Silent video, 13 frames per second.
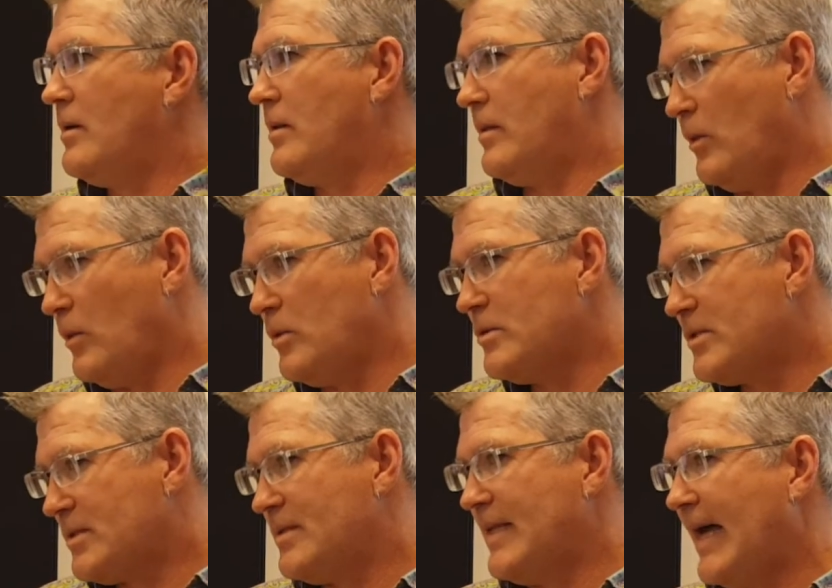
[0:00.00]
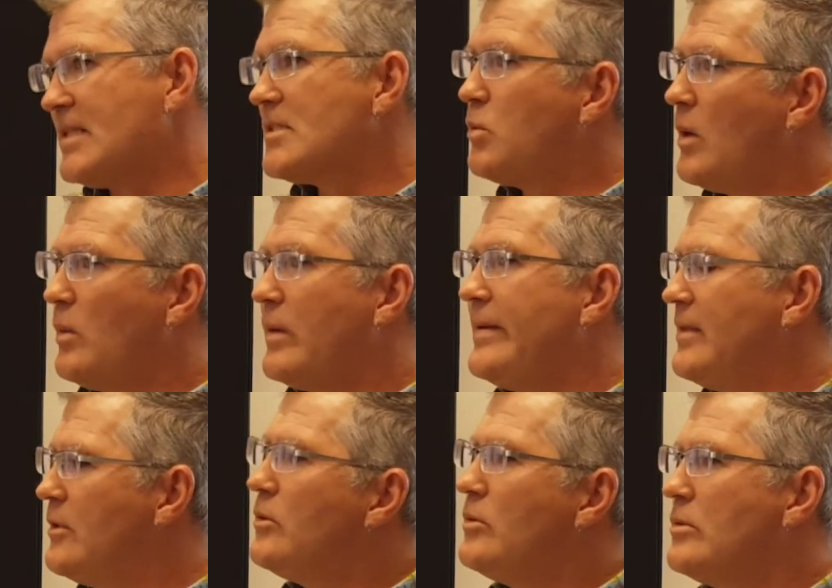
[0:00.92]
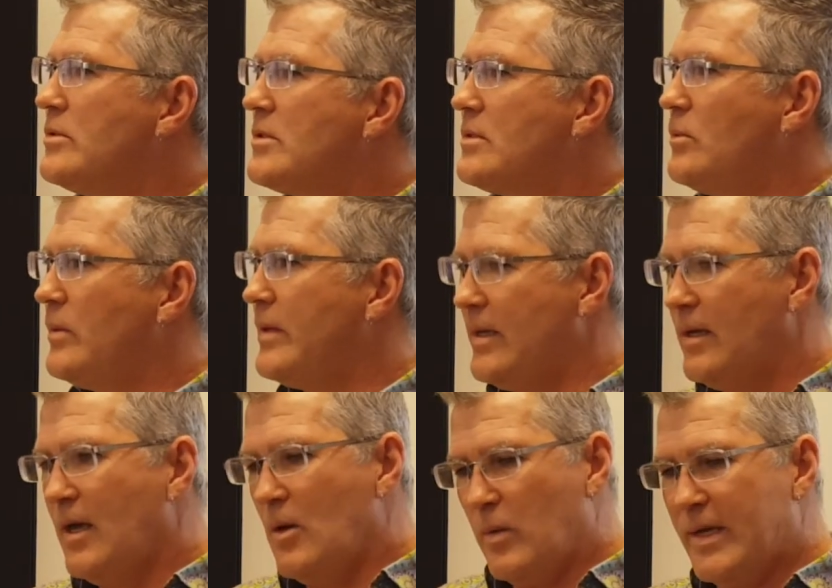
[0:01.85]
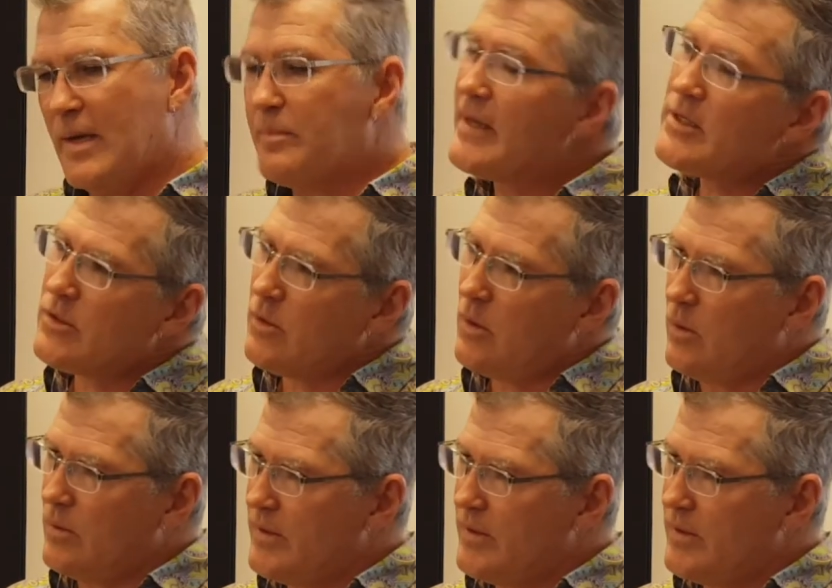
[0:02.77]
Those that's what we lose. We we get pigeonholed.